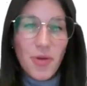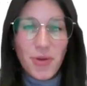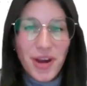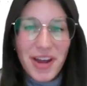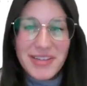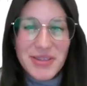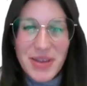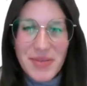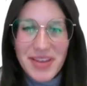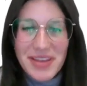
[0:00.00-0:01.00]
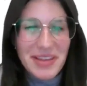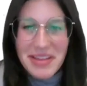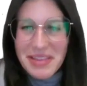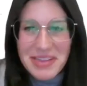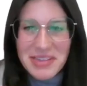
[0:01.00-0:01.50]
Oh, great. So, I
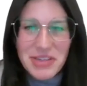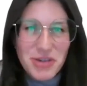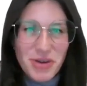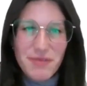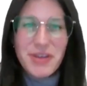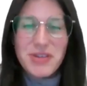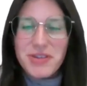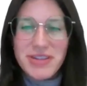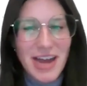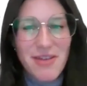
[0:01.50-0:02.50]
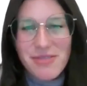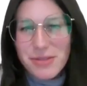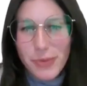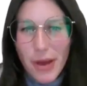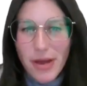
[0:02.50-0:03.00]
mean, that's such a great feature to
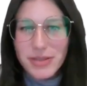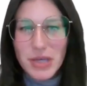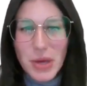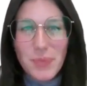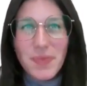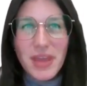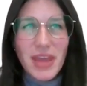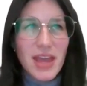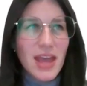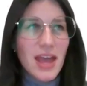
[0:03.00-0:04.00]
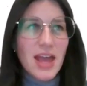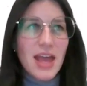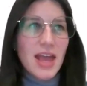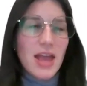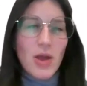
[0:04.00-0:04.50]
have as well, too.
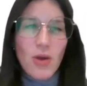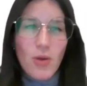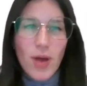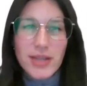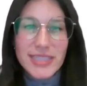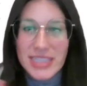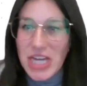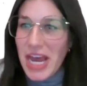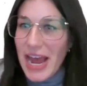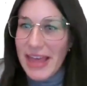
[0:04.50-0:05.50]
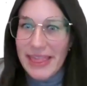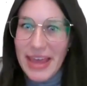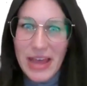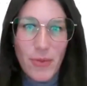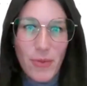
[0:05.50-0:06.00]
Well, DJ, I
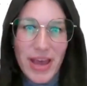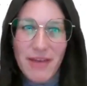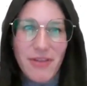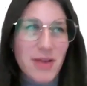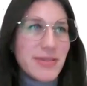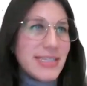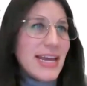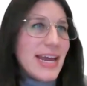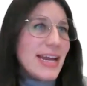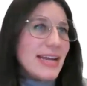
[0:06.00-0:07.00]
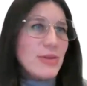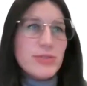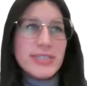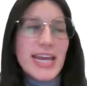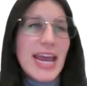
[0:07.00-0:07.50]
think we have come to the end. I
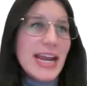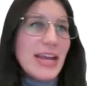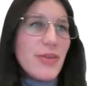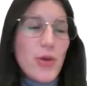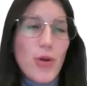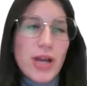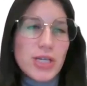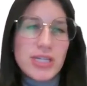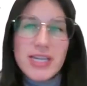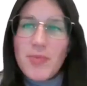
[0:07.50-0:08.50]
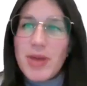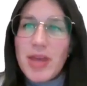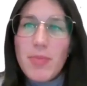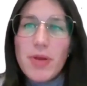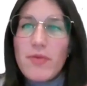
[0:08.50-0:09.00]
don't see any other questions
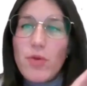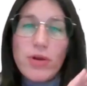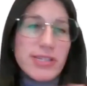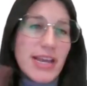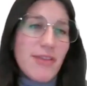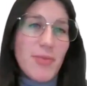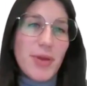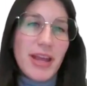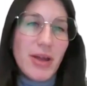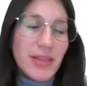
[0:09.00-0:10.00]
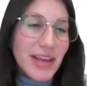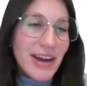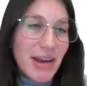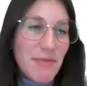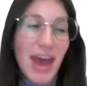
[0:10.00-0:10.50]
coming in, but of course, to everybody out
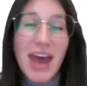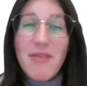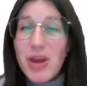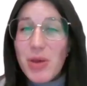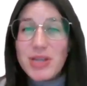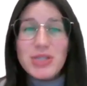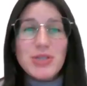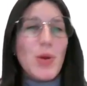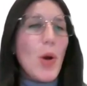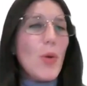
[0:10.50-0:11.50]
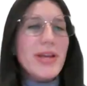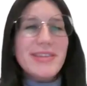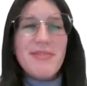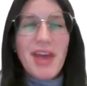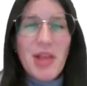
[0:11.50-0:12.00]
there, if you have any questions, we're
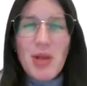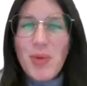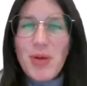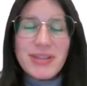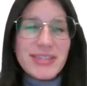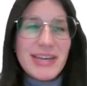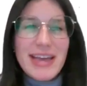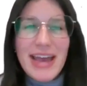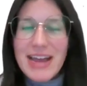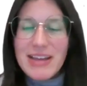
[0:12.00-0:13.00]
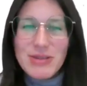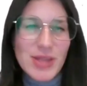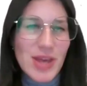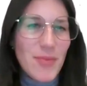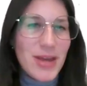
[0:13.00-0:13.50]
always available to
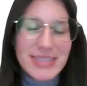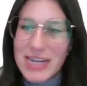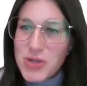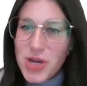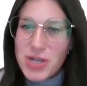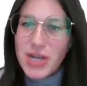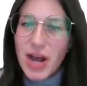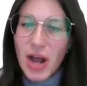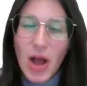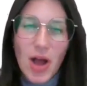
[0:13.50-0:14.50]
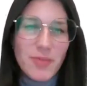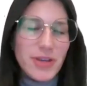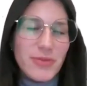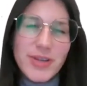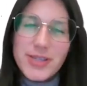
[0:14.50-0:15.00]
answer them at
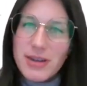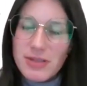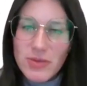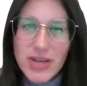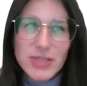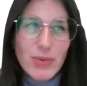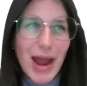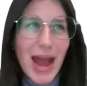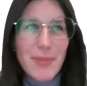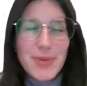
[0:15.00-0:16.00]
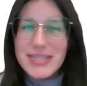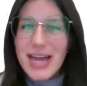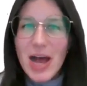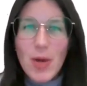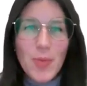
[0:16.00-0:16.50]
datron.com. You can reach out to us. We're happy
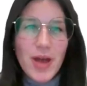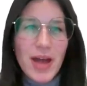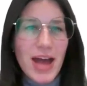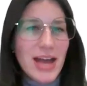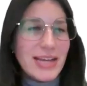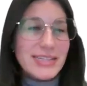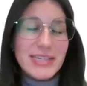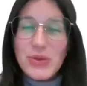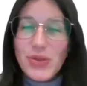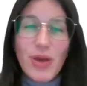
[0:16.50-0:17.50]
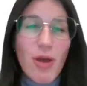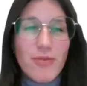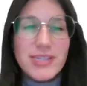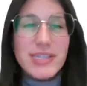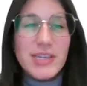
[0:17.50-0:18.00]
to help continue the
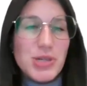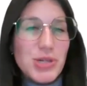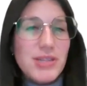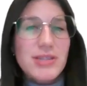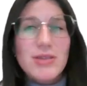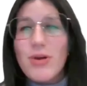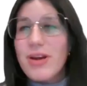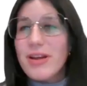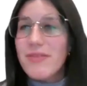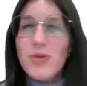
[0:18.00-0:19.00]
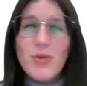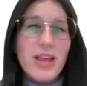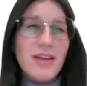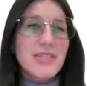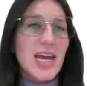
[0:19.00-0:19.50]
conversations or give
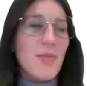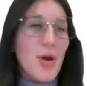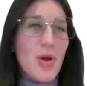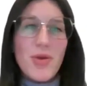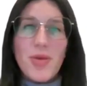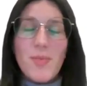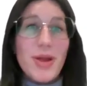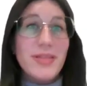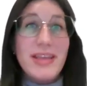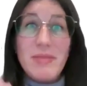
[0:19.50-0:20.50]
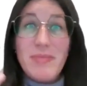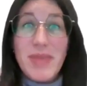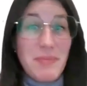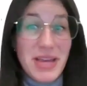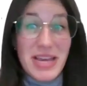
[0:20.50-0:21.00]
you a live demo with a part that
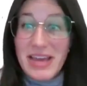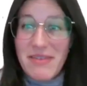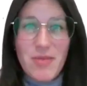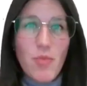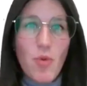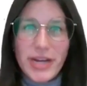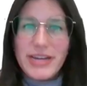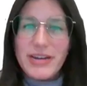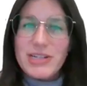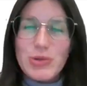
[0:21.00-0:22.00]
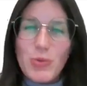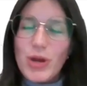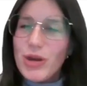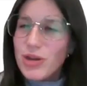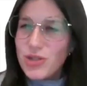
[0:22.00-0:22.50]
may be even more geared to
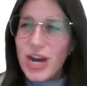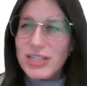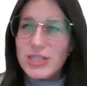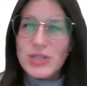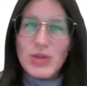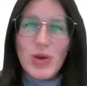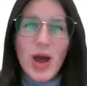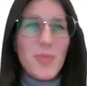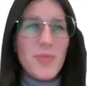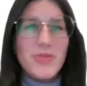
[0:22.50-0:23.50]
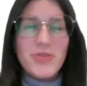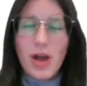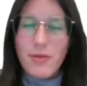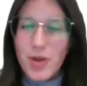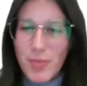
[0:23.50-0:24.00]
what you're trying to do, help you
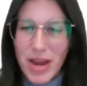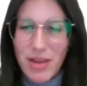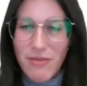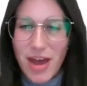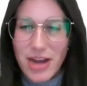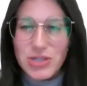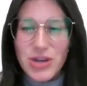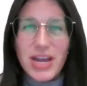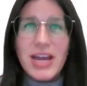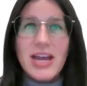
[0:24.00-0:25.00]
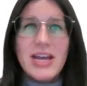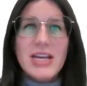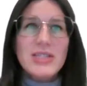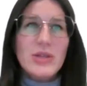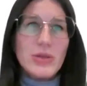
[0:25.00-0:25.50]
solve your manufacturing
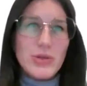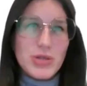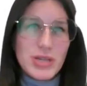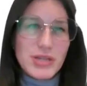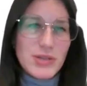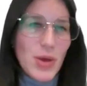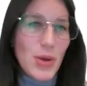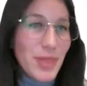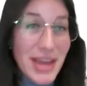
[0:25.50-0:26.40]
solution. So